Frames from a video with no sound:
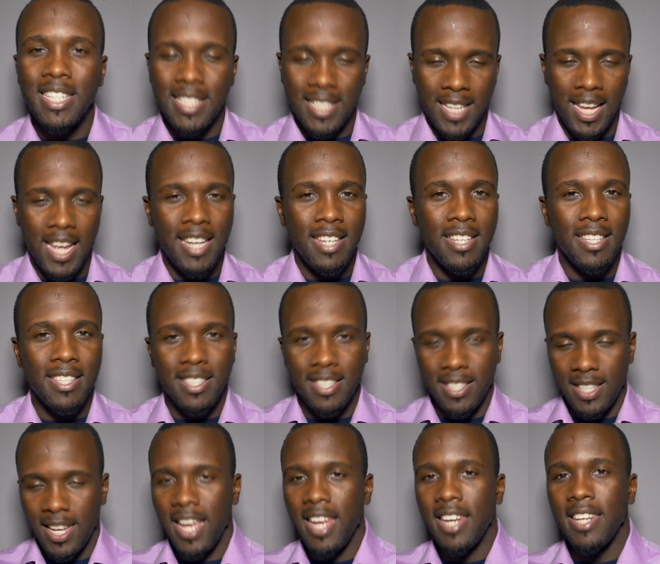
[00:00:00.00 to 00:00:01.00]
10,
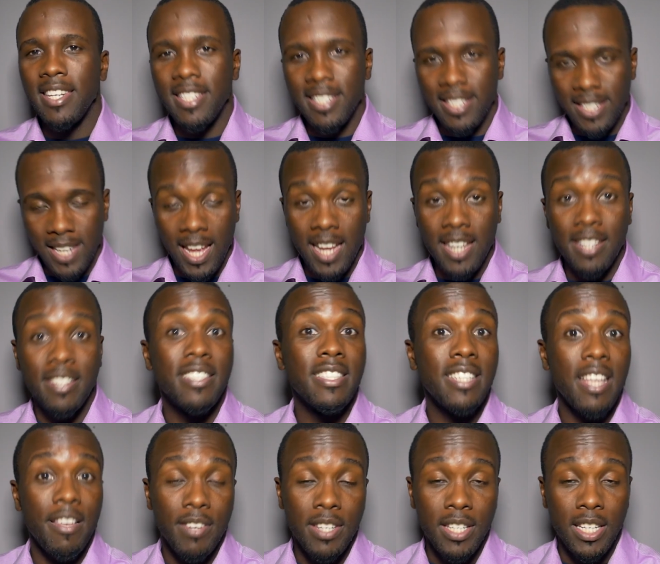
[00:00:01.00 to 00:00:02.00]
10, 10,
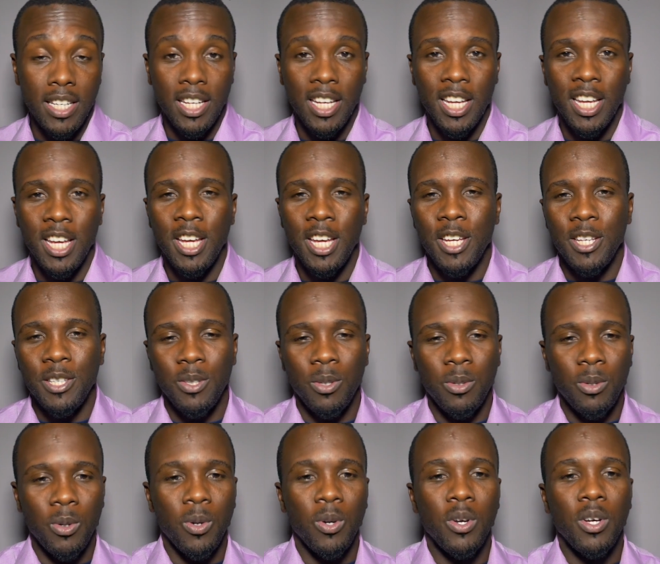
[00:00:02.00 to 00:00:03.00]
70.
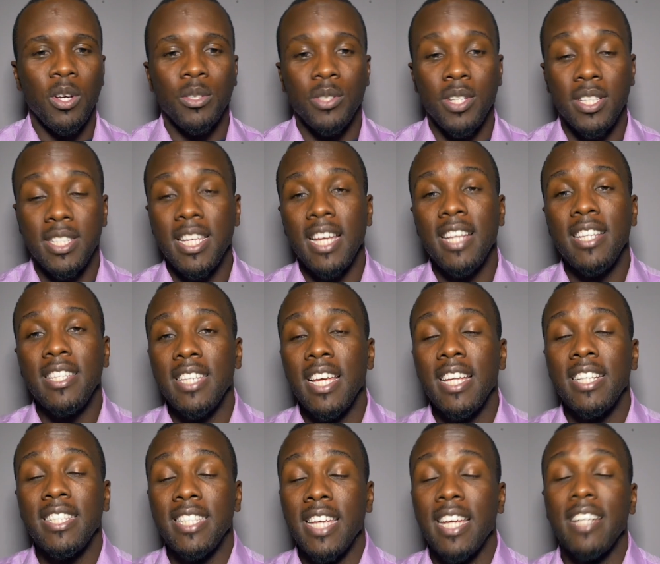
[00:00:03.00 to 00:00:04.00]
So the 10,
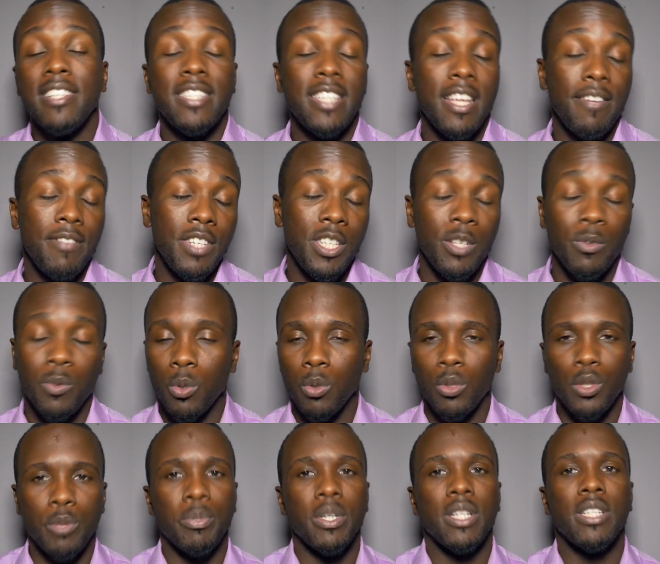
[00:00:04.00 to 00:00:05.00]
10, 10, 70
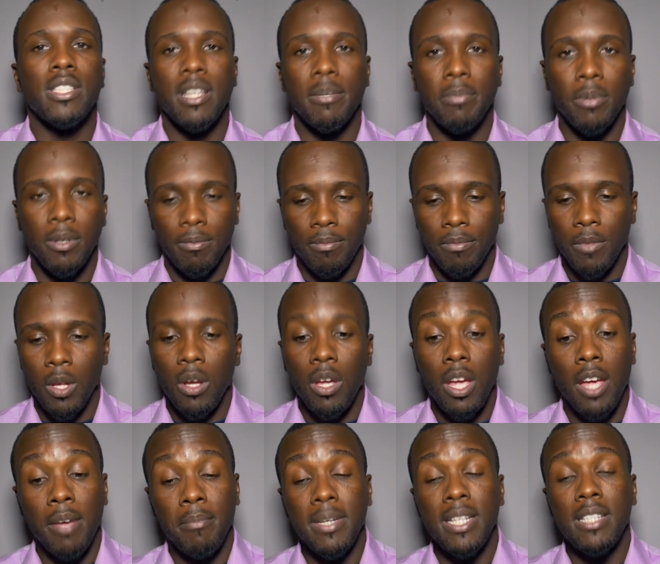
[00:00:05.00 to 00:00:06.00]
rule is pretty simple.
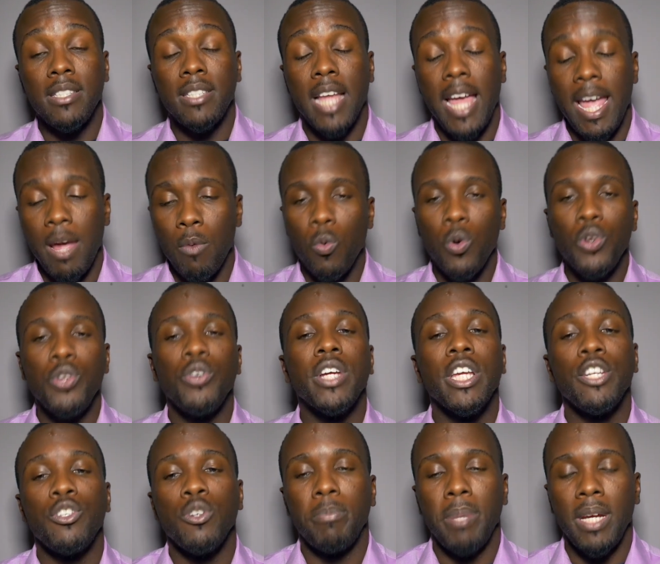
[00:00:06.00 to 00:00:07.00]
It means that when you
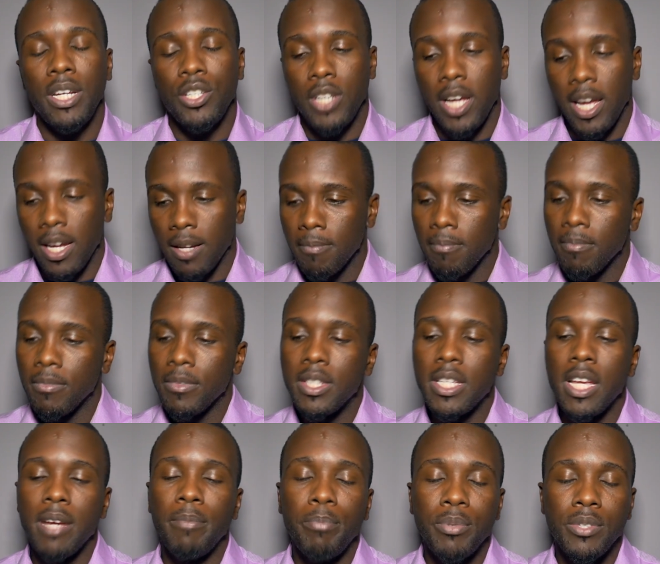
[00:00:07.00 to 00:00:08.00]
get your paycheck,
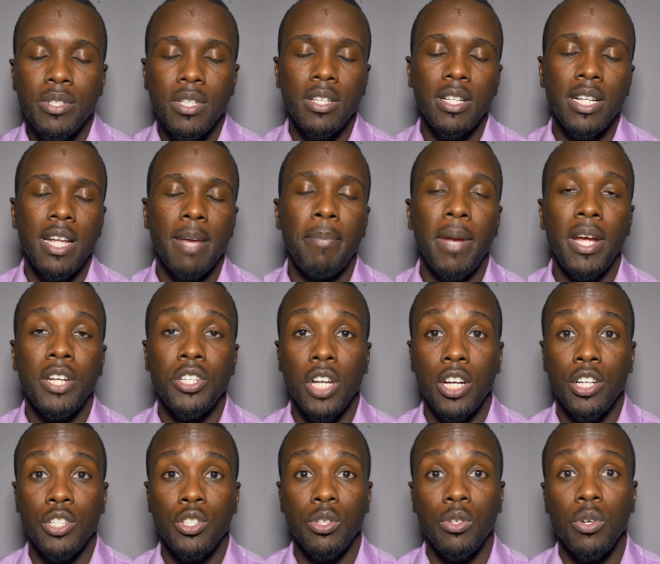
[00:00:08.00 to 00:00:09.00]
10% of that
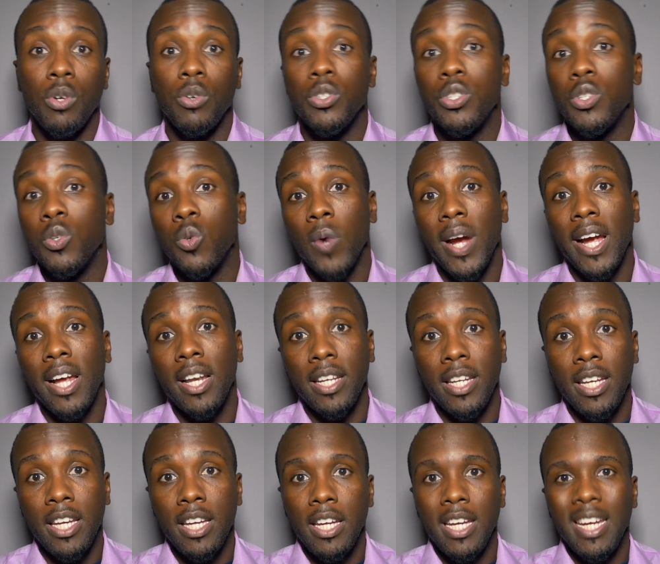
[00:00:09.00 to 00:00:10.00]
paycheck should go
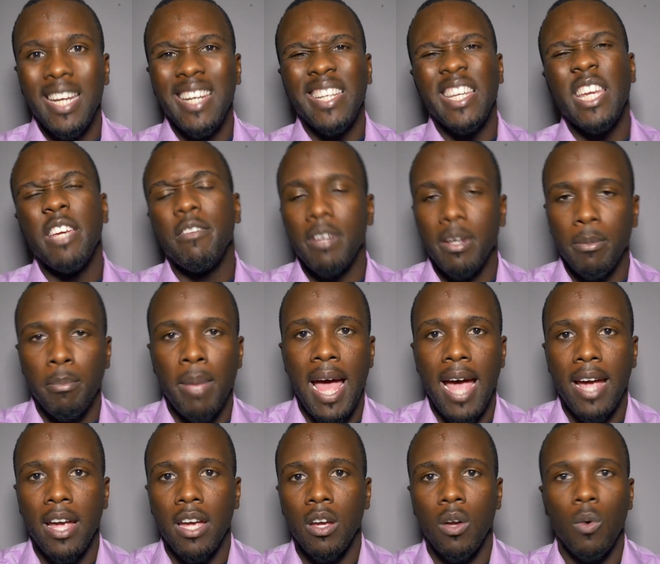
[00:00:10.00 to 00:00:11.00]
directly in giving
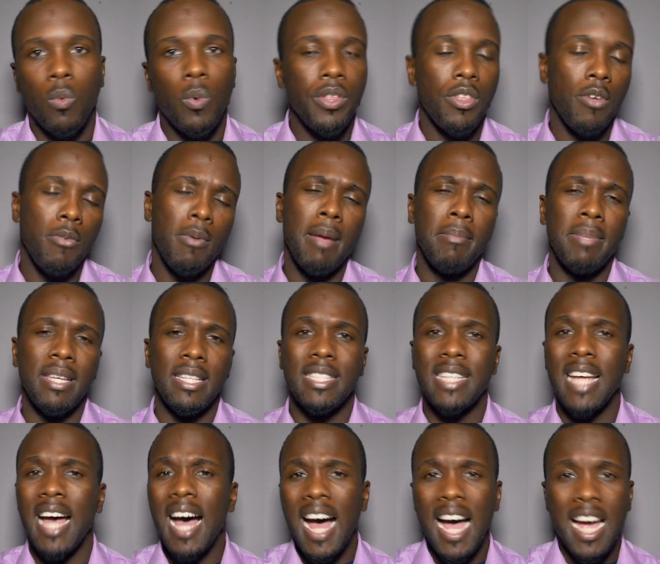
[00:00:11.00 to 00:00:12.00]
back, whether it might be
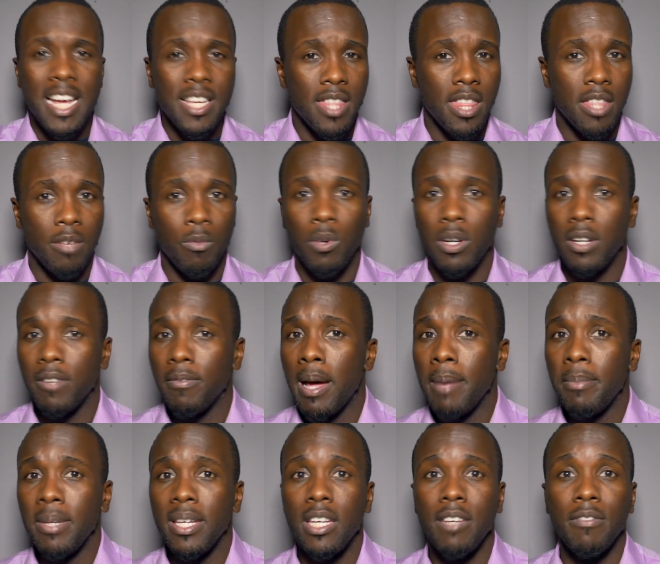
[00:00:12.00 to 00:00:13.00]
tithe, whether it
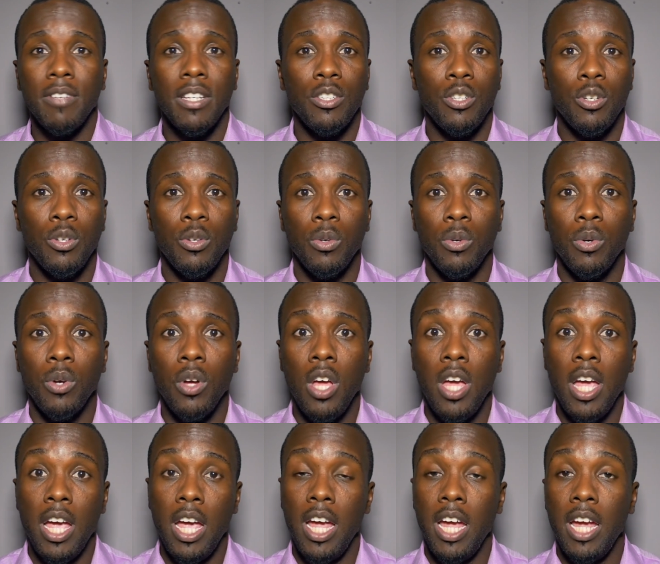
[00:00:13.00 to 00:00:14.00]
might be giving to
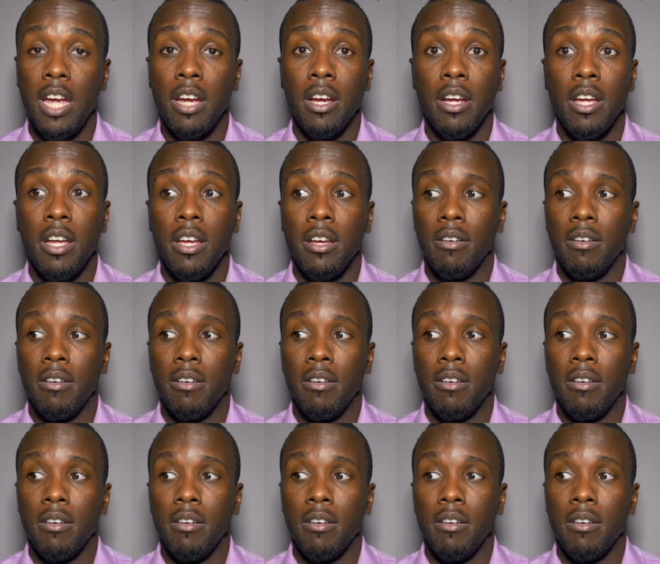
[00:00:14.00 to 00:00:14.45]
a